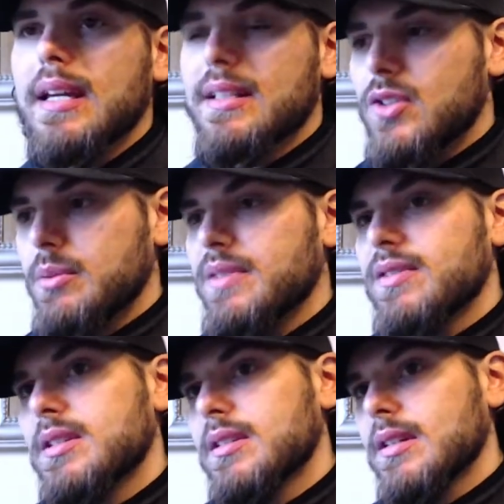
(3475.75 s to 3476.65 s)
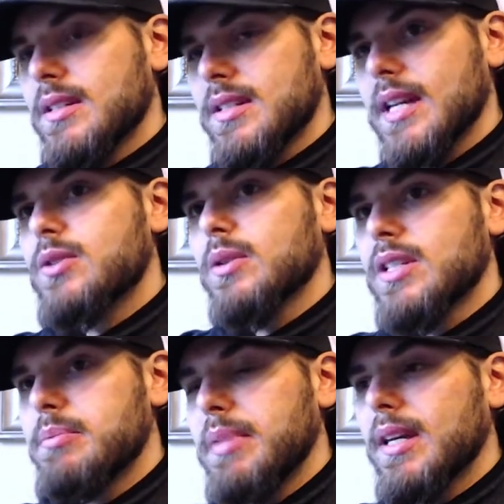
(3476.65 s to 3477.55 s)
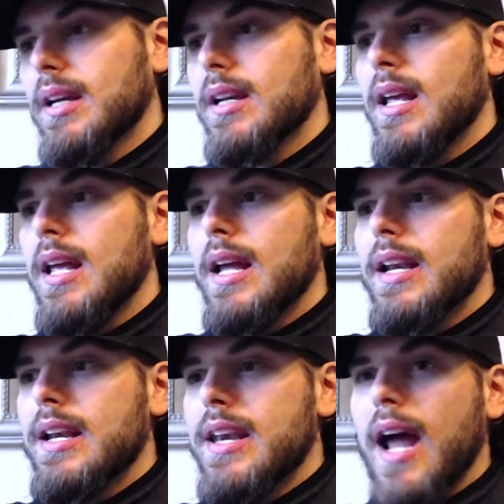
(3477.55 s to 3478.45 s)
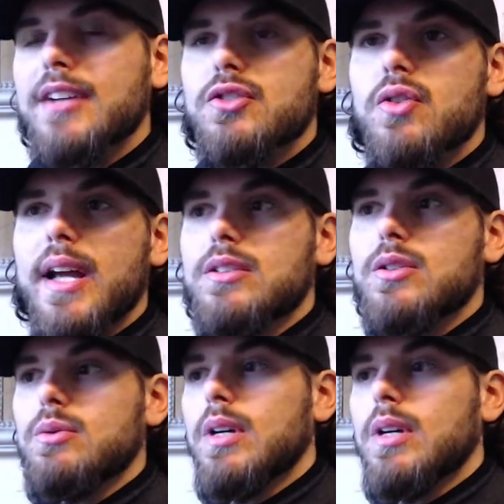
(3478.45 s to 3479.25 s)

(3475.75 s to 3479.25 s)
in terms of sexually speaking, not trying to